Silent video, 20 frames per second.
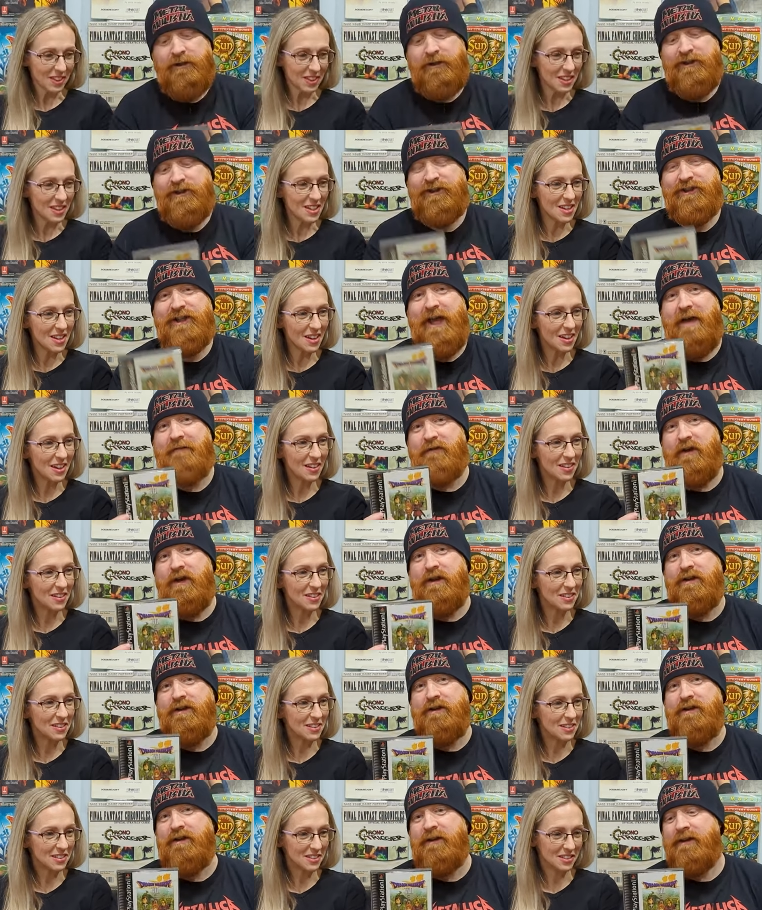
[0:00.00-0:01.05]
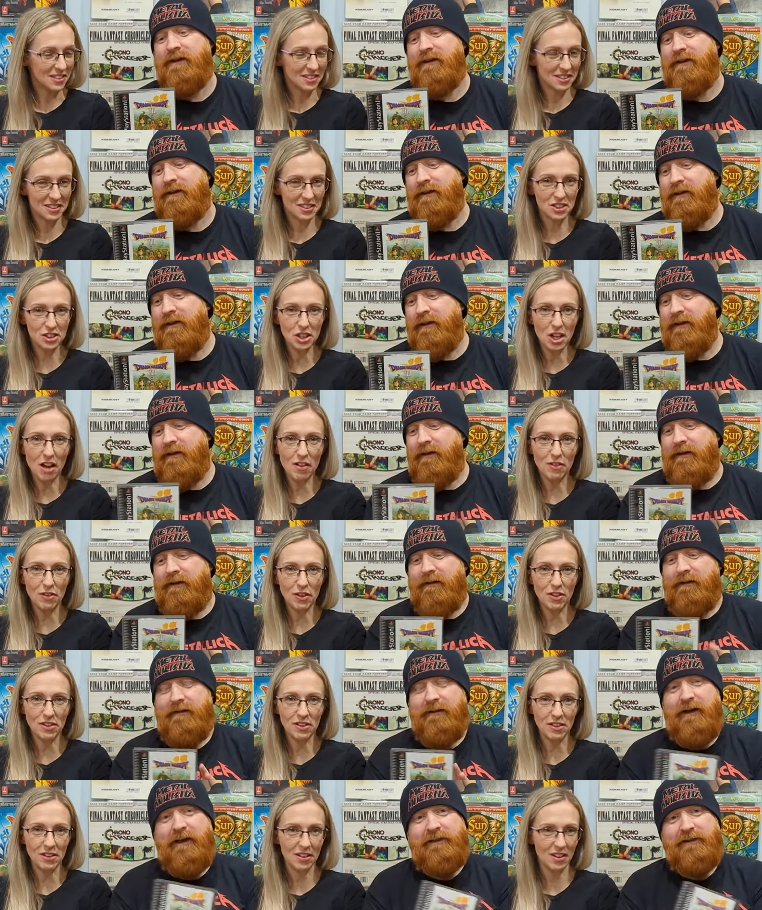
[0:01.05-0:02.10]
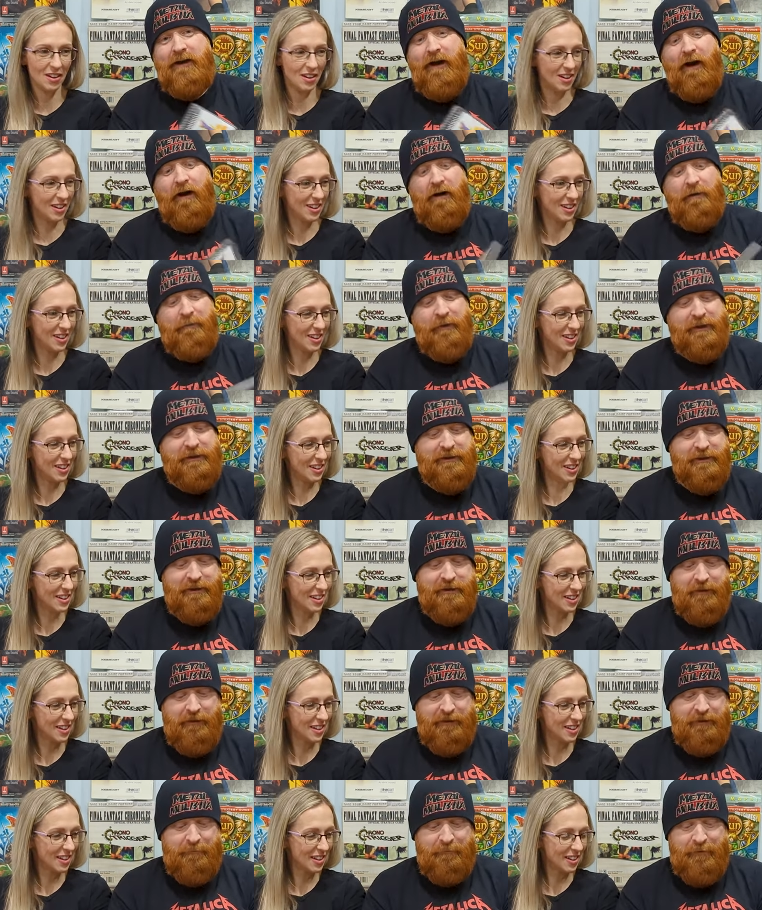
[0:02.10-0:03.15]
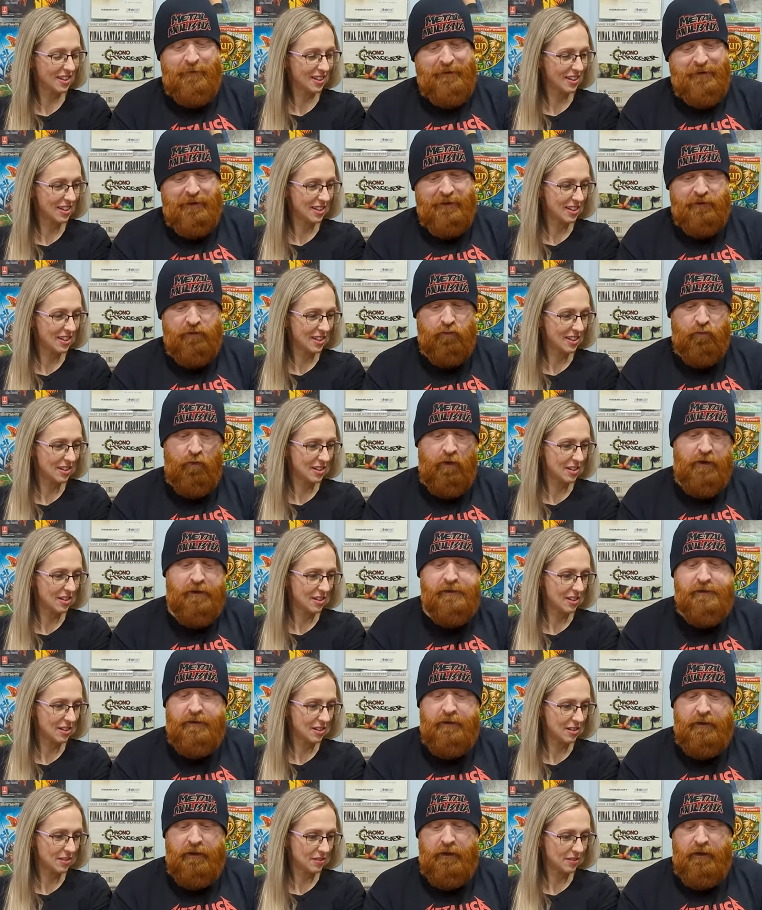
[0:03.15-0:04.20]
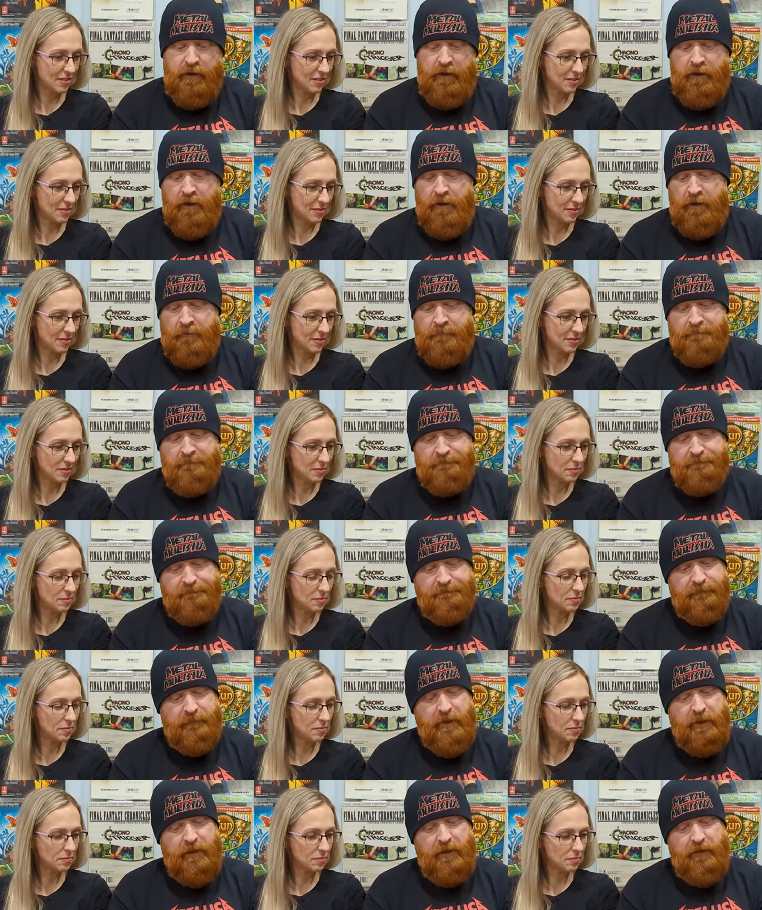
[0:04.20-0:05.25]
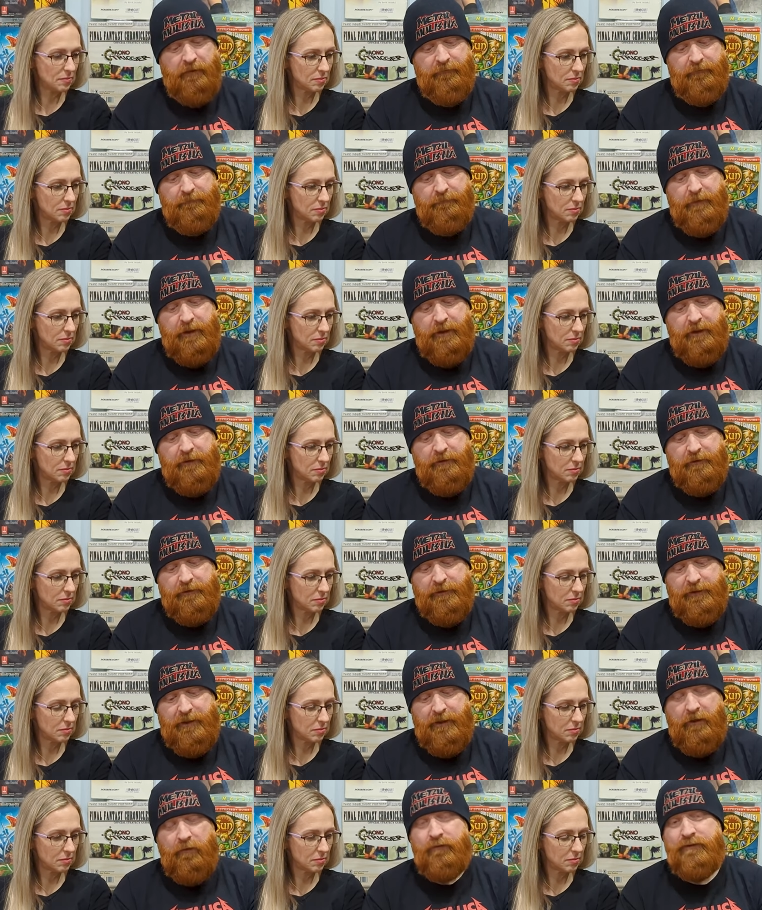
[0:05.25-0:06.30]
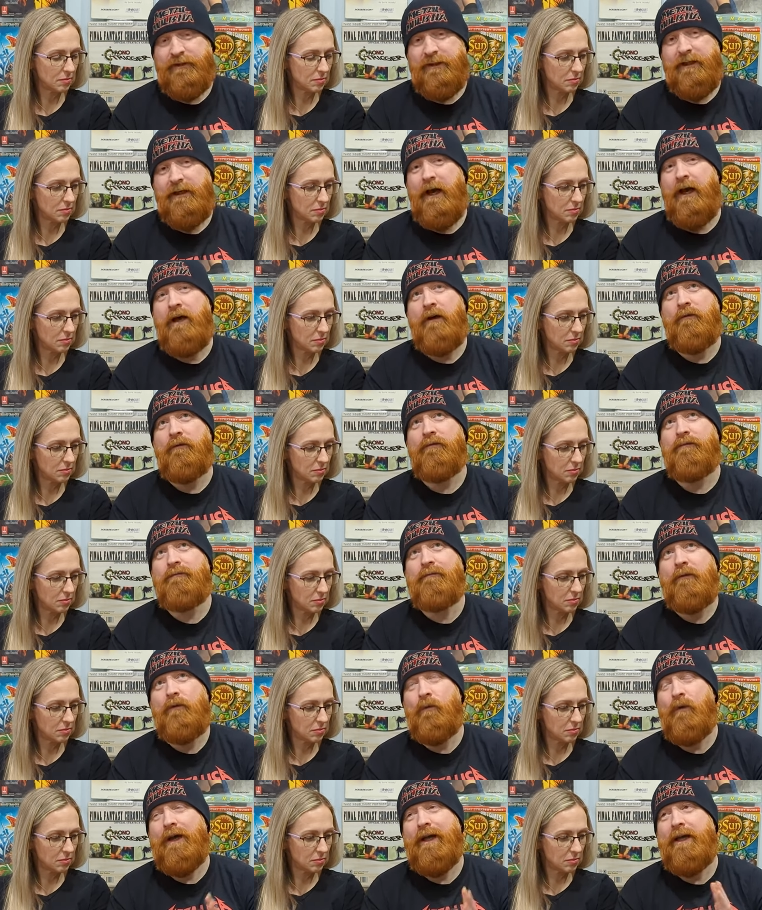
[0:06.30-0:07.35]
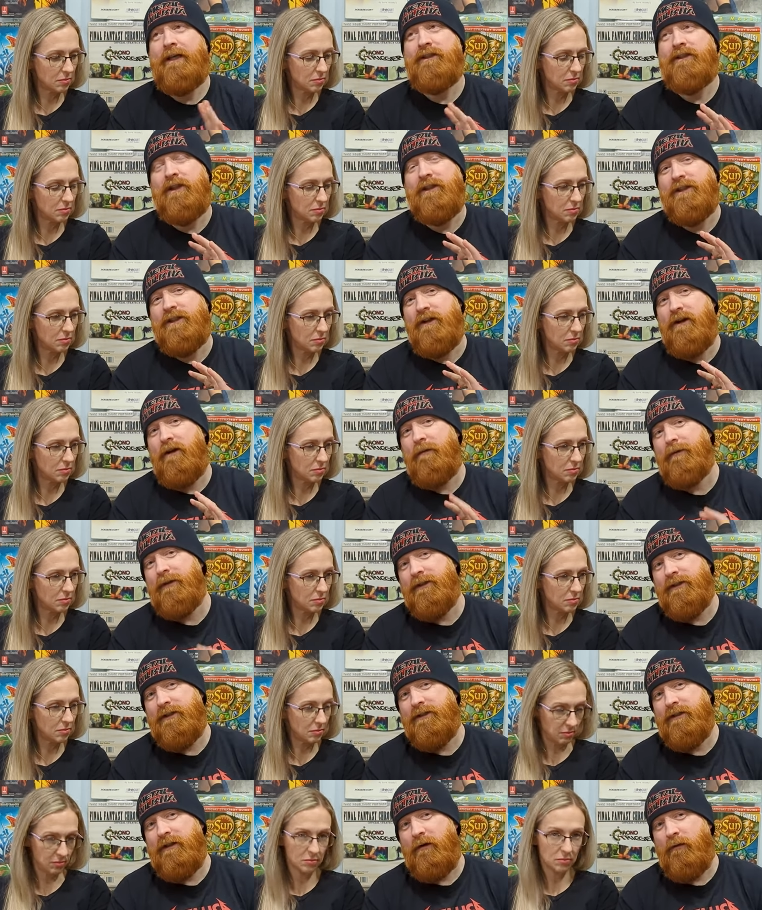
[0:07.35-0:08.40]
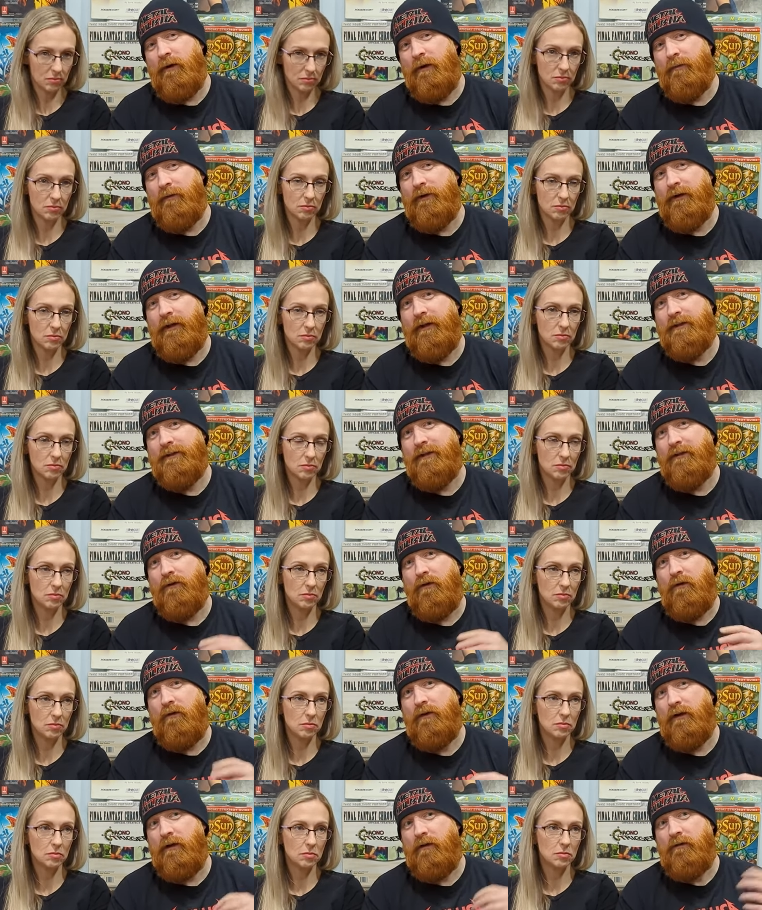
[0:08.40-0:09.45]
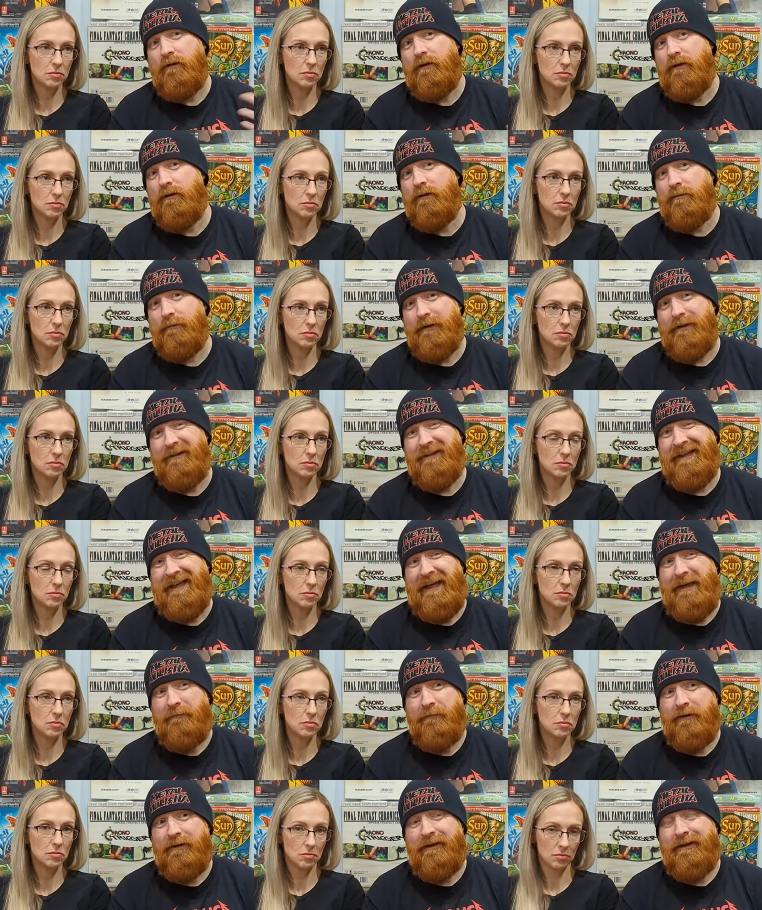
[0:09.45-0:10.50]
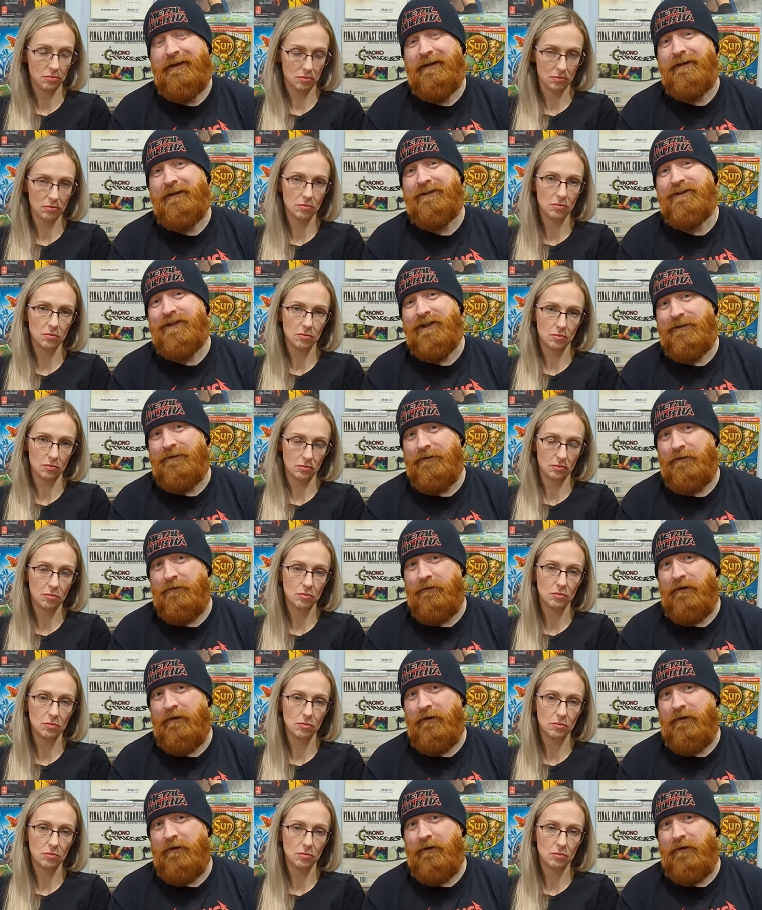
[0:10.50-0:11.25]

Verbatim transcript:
Speaker 1: Seven. Seven. It's RPG on the PS One. Um, my understanding, oh, see, I'll, uh, the way I judge the RPGs that I want to play is I'll go and look a little bit of gameplay, check out the